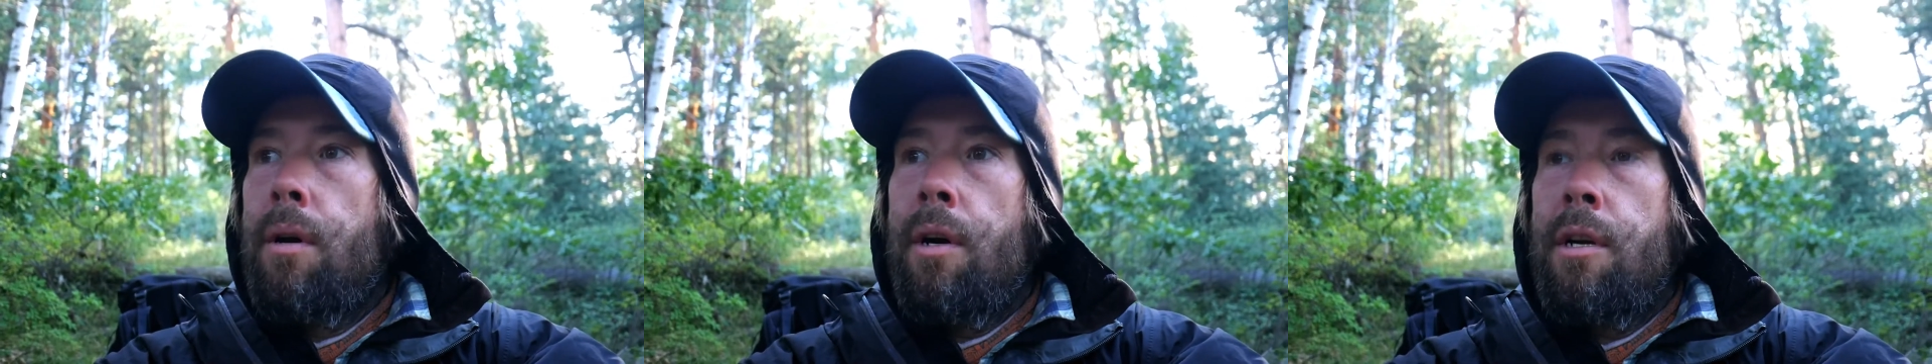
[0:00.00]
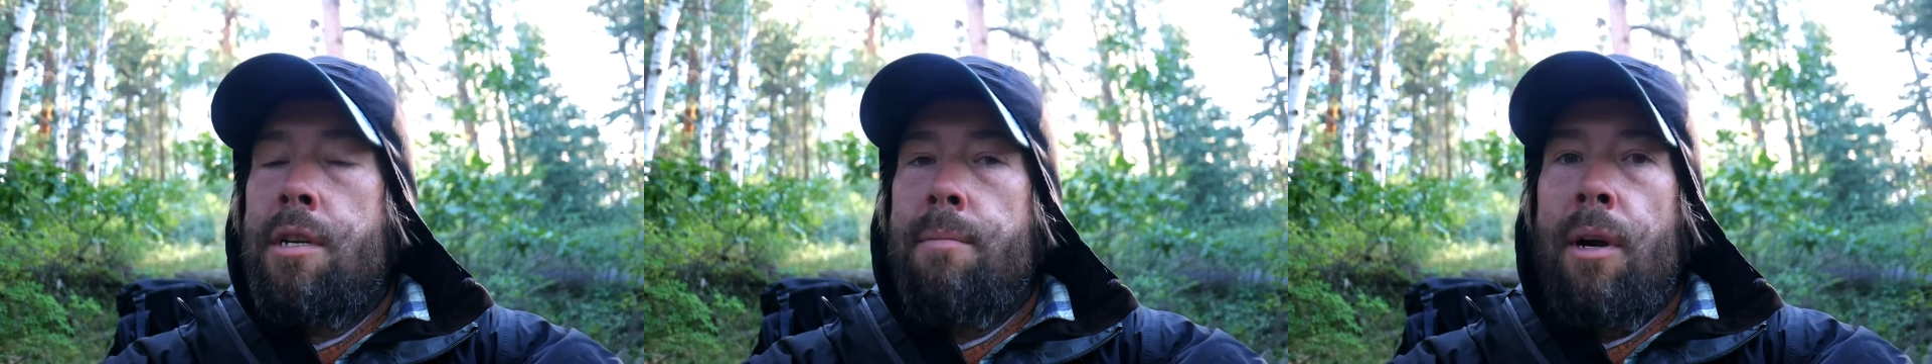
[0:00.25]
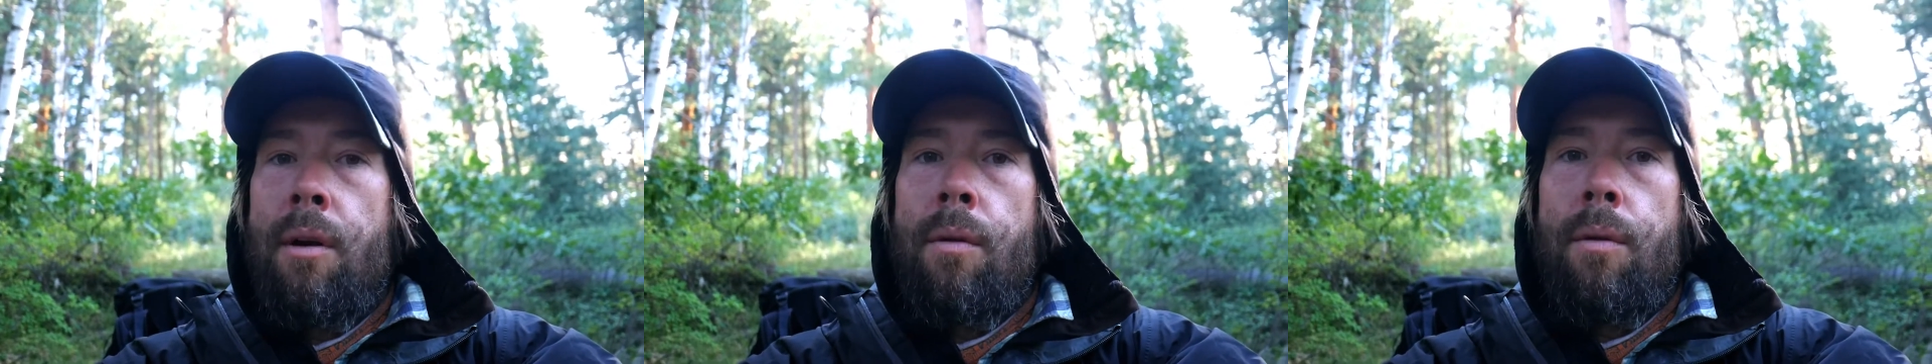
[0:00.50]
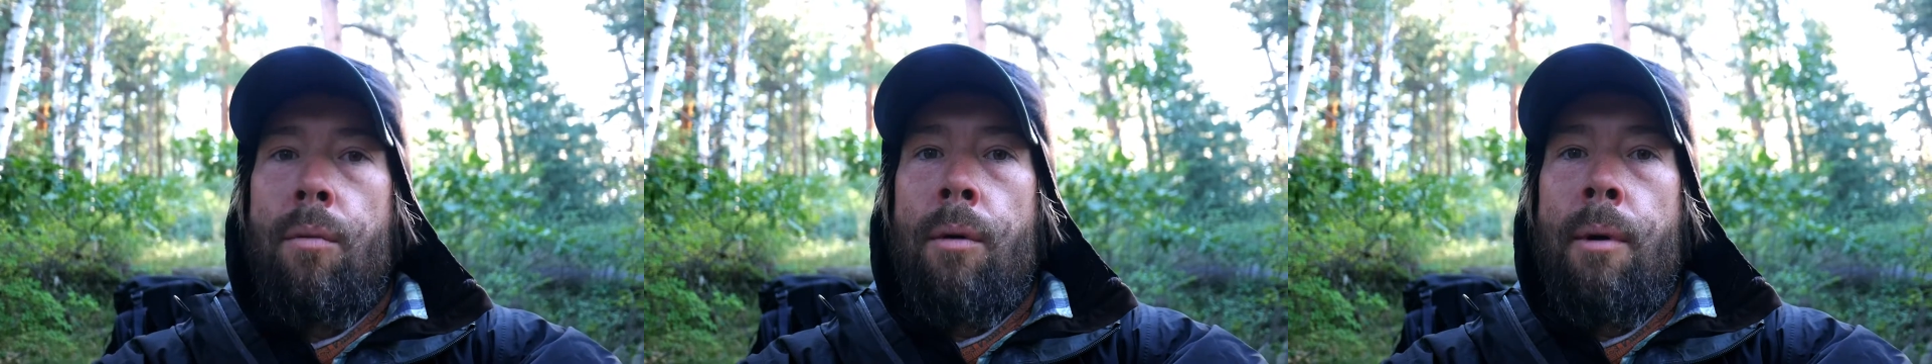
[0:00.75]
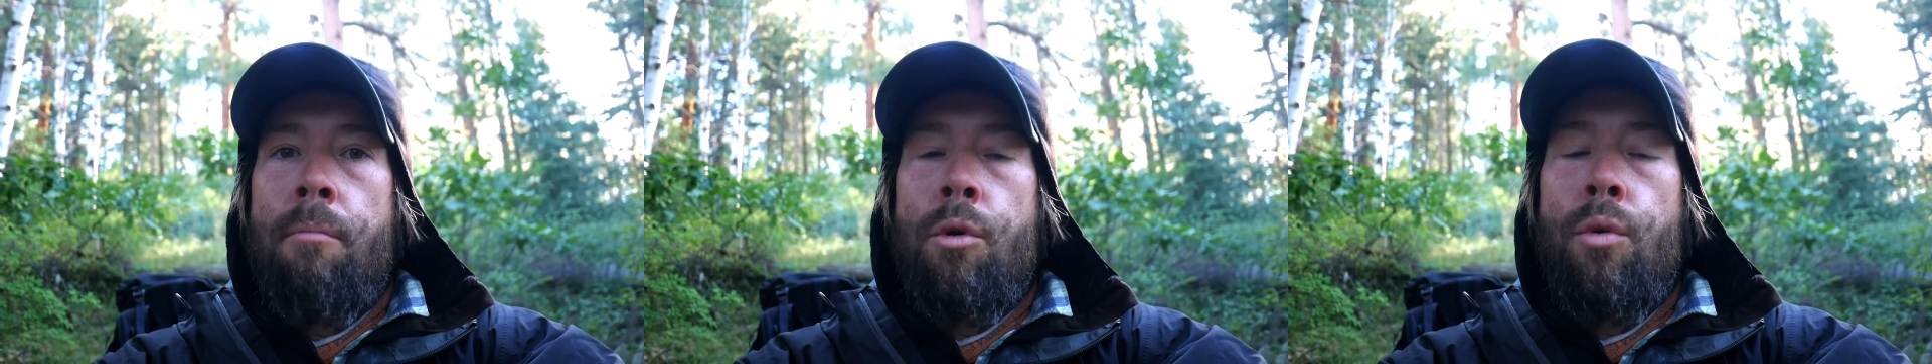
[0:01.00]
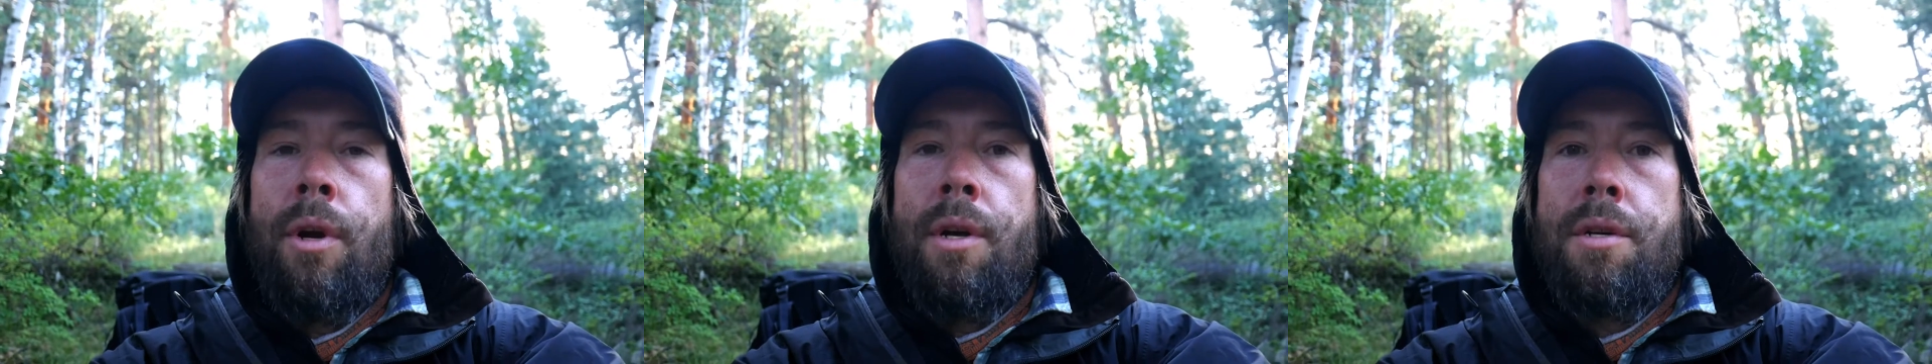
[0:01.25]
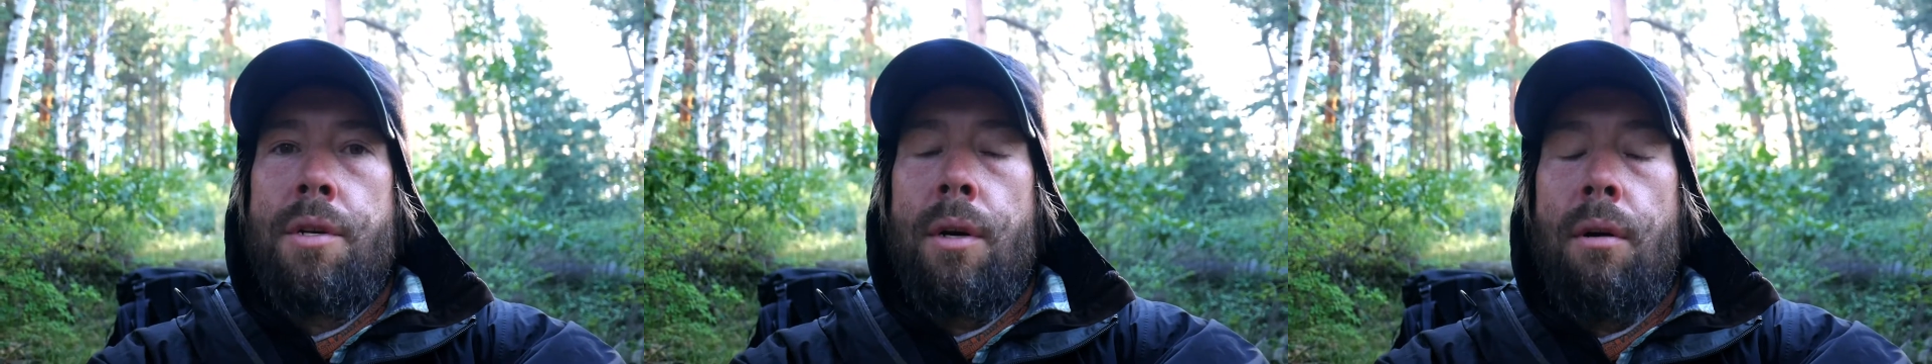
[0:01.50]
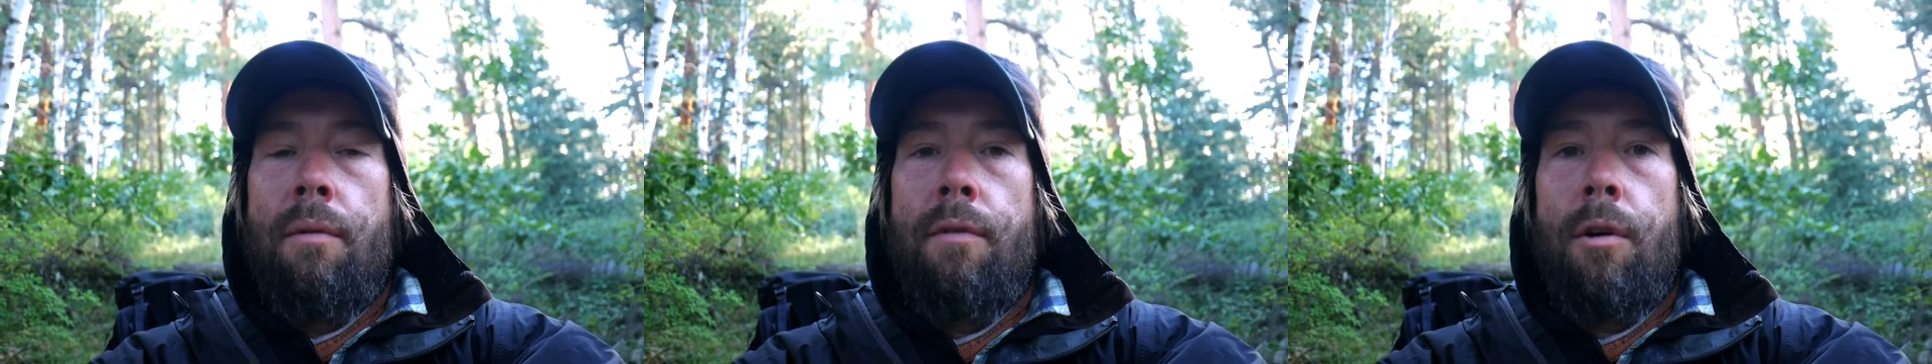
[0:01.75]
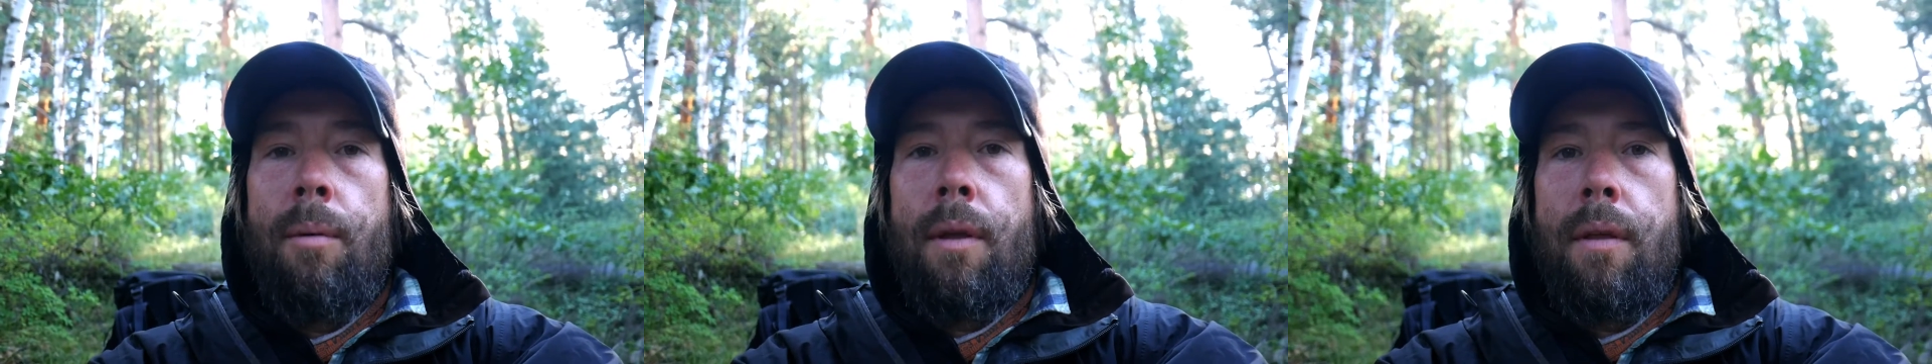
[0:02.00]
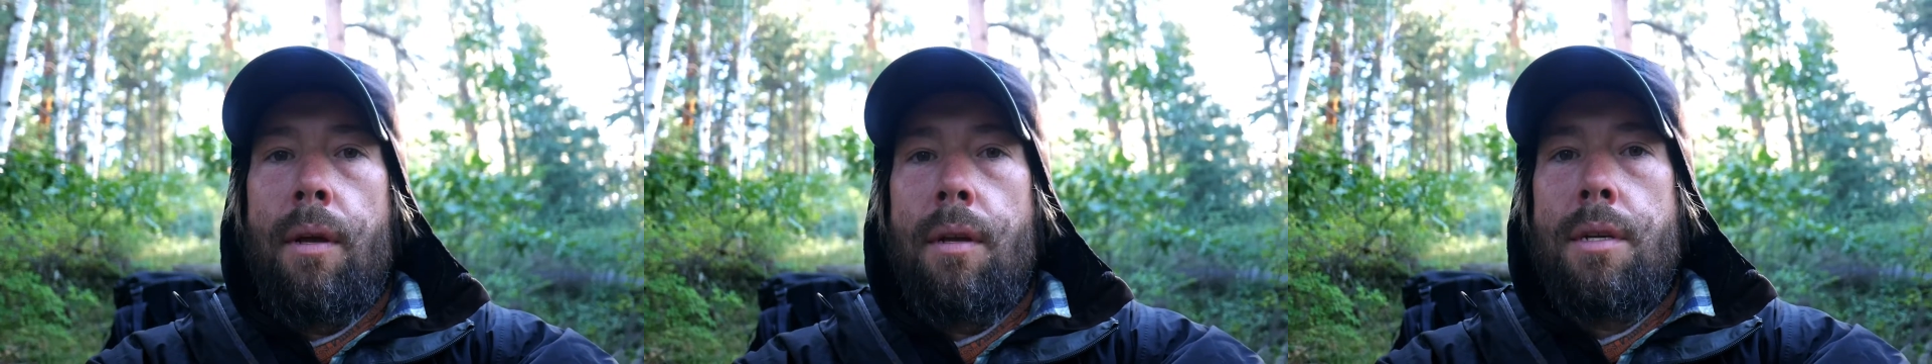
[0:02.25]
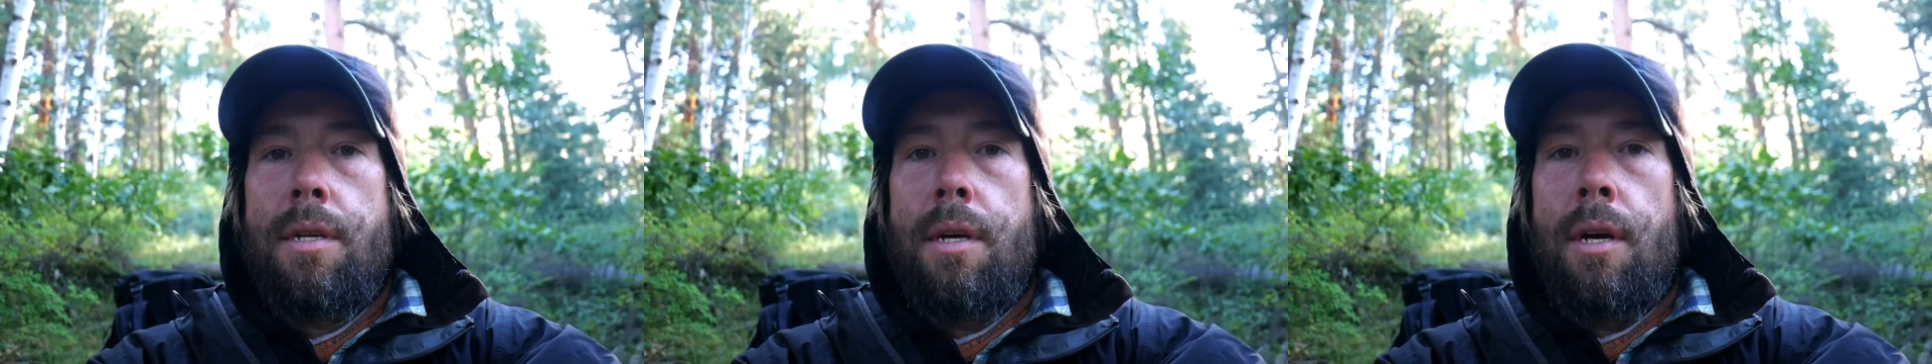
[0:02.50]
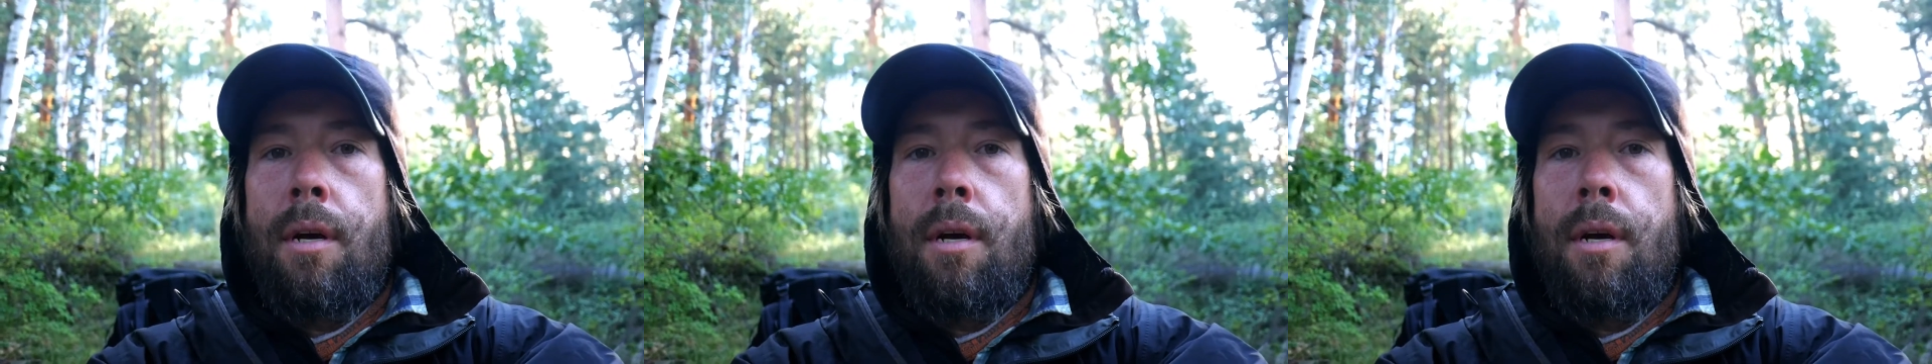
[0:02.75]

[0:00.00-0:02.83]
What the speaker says: it doesn't matter what my mood is or how I feel about things.